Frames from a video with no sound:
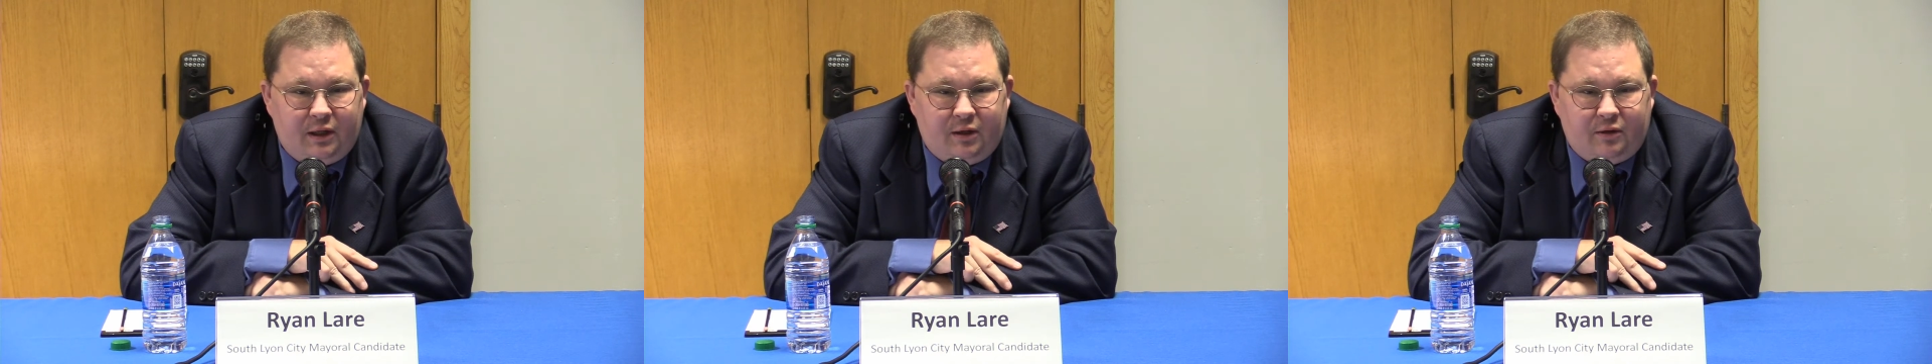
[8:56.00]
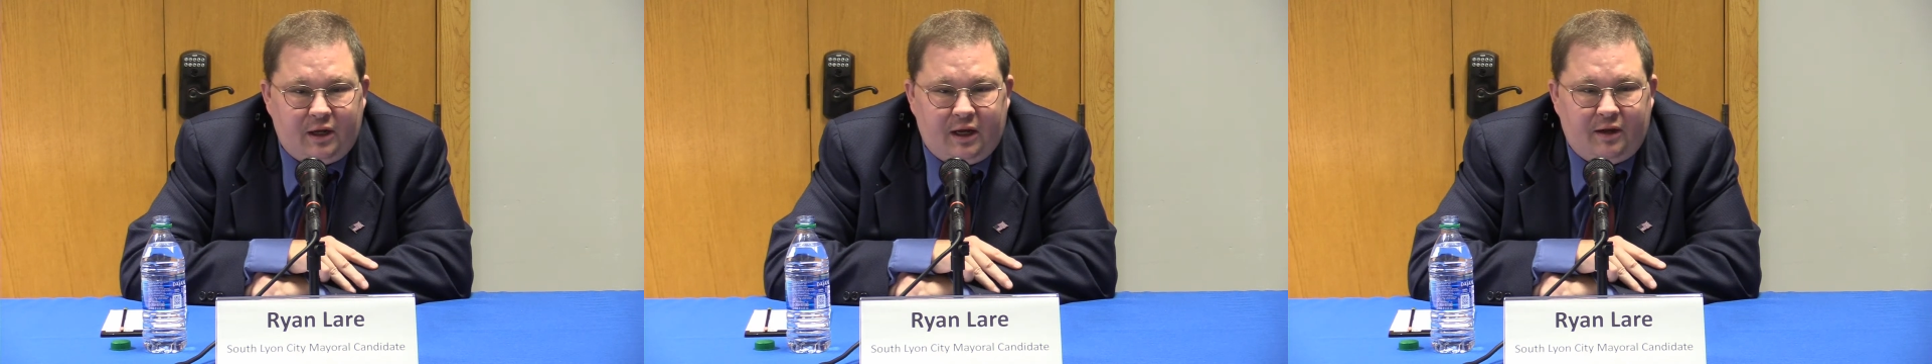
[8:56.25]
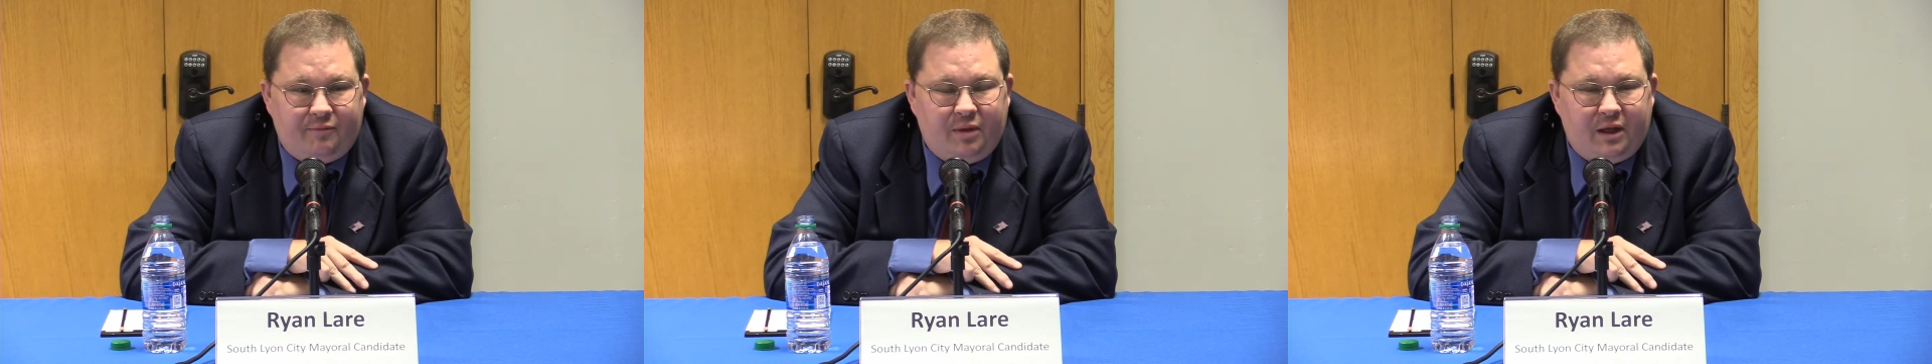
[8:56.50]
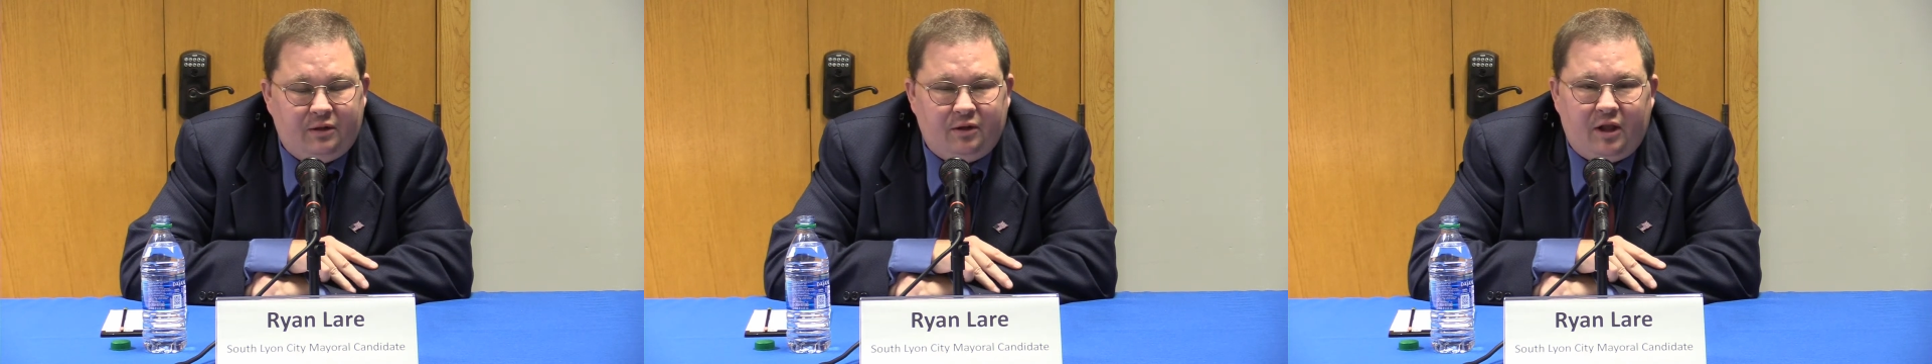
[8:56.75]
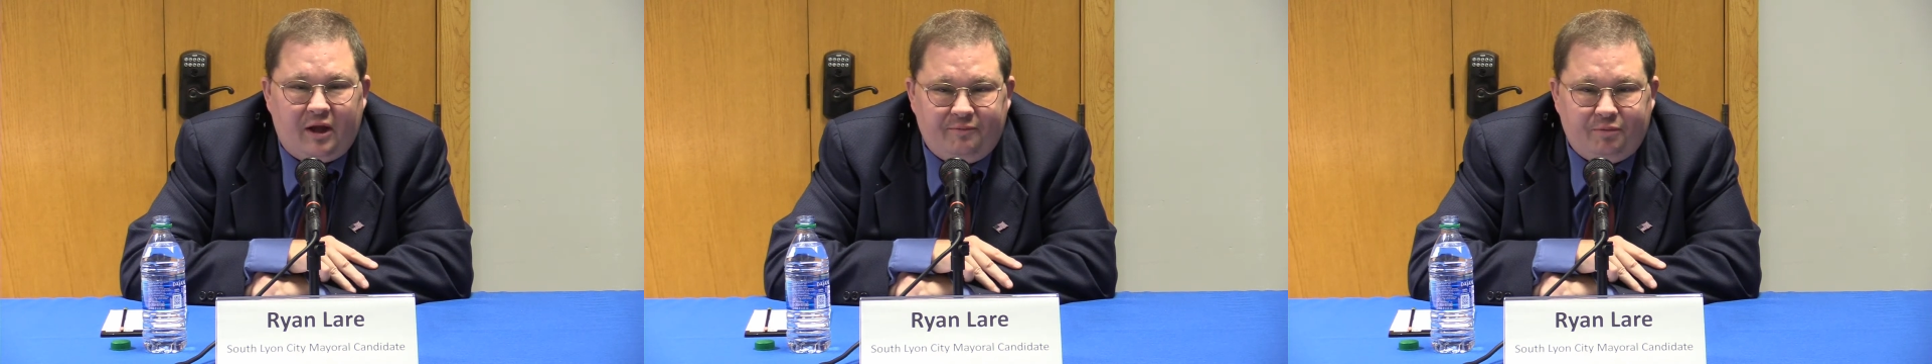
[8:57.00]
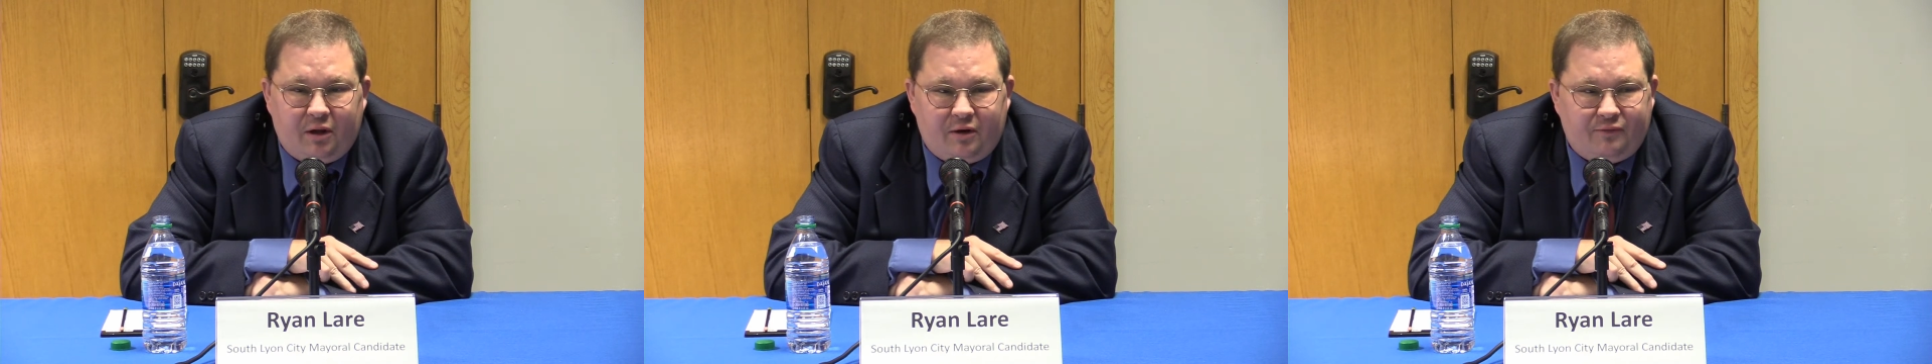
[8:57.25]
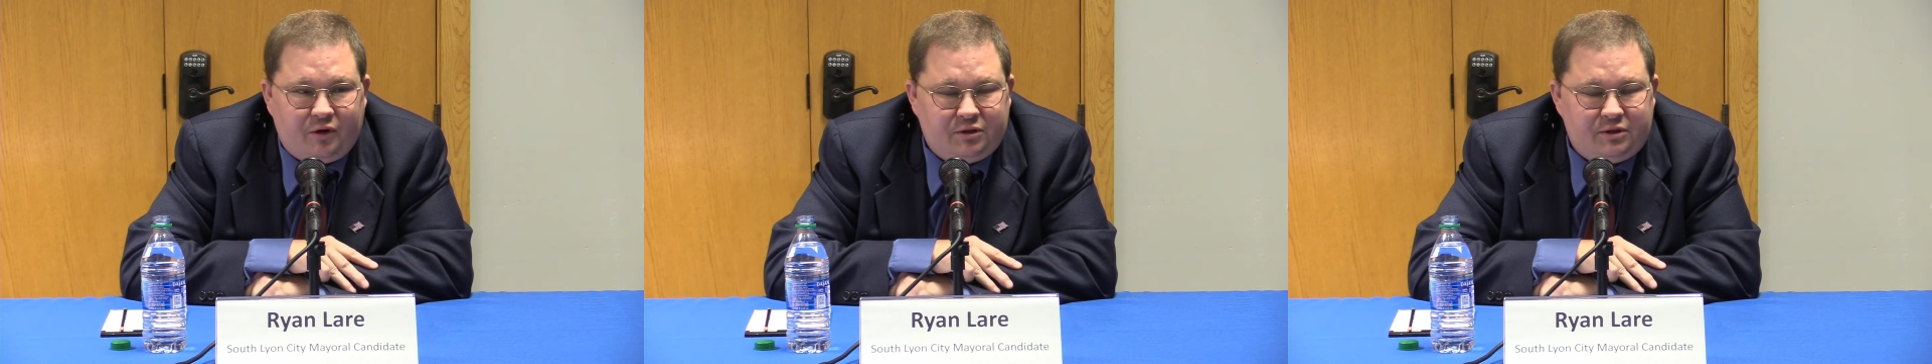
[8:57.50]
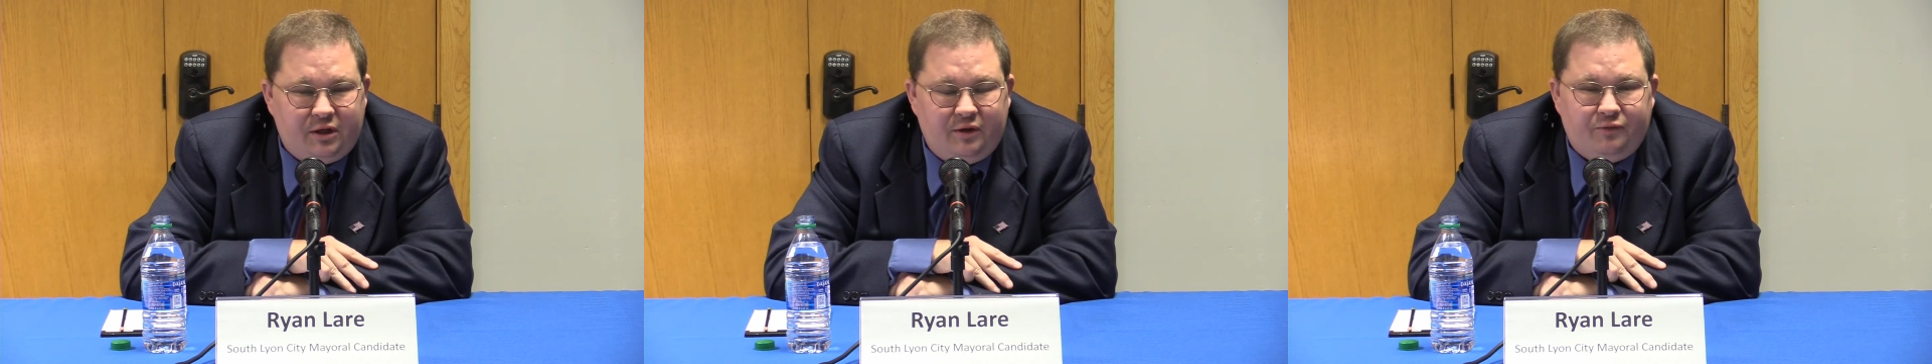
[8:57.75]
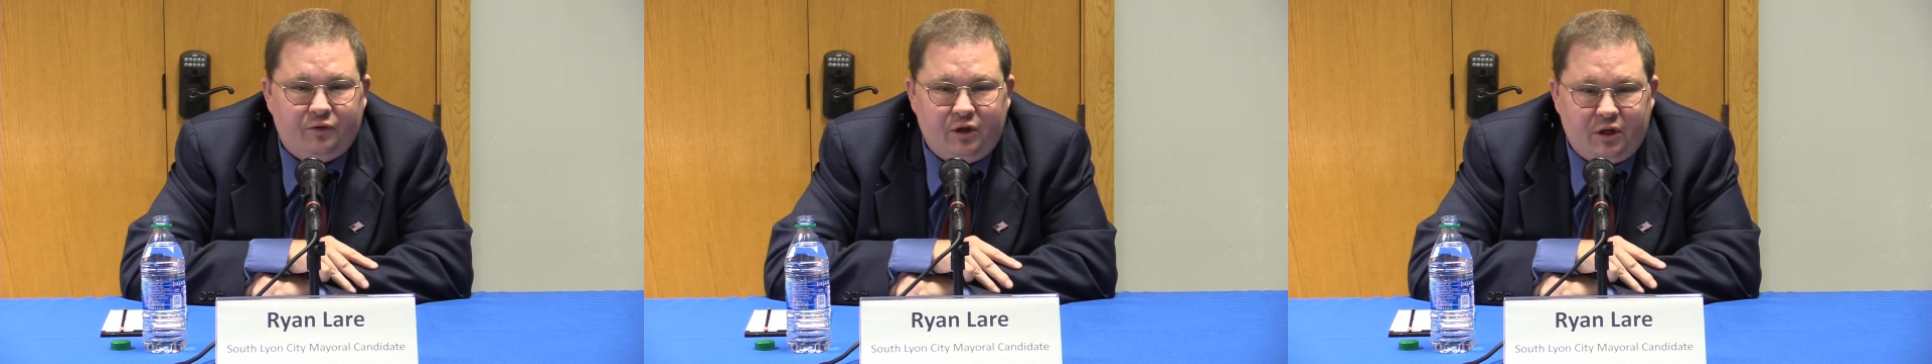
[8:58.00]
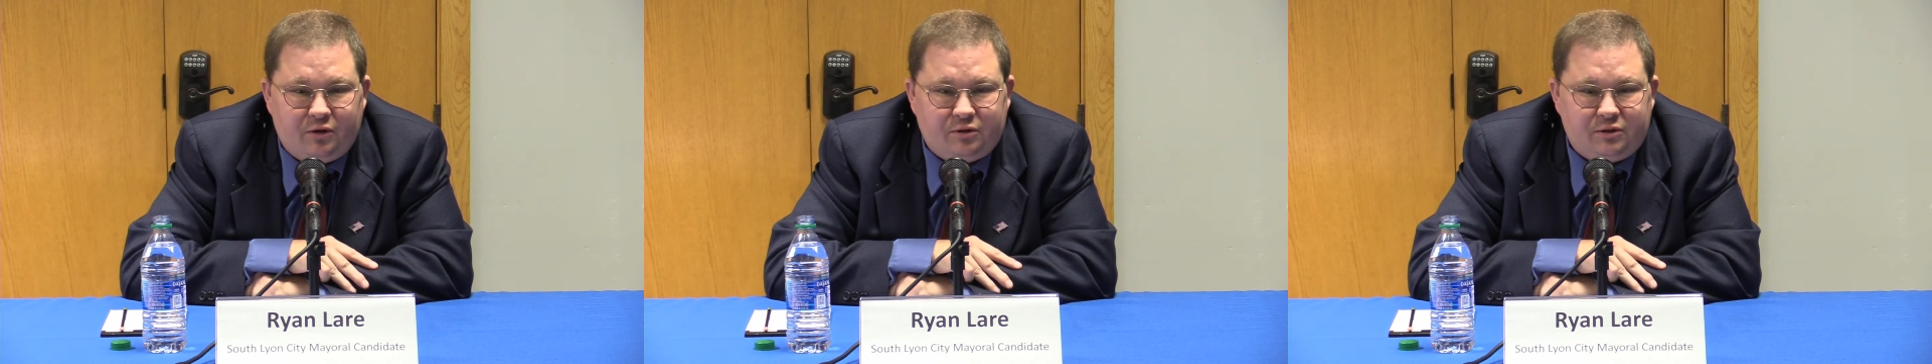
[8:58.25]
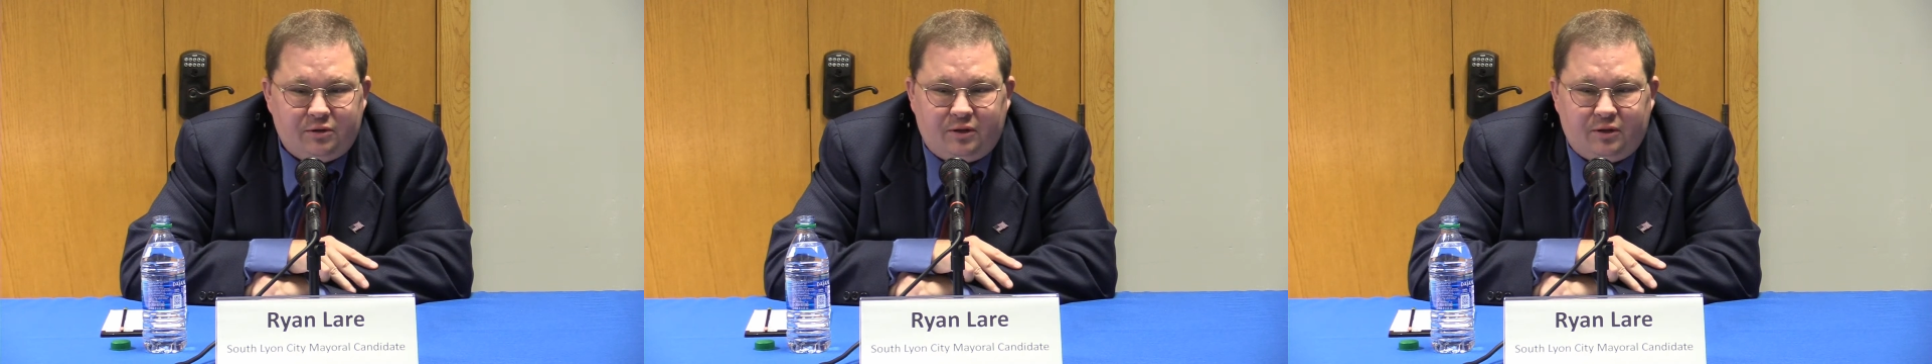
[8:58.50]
They have been the lifeblood of our city for years.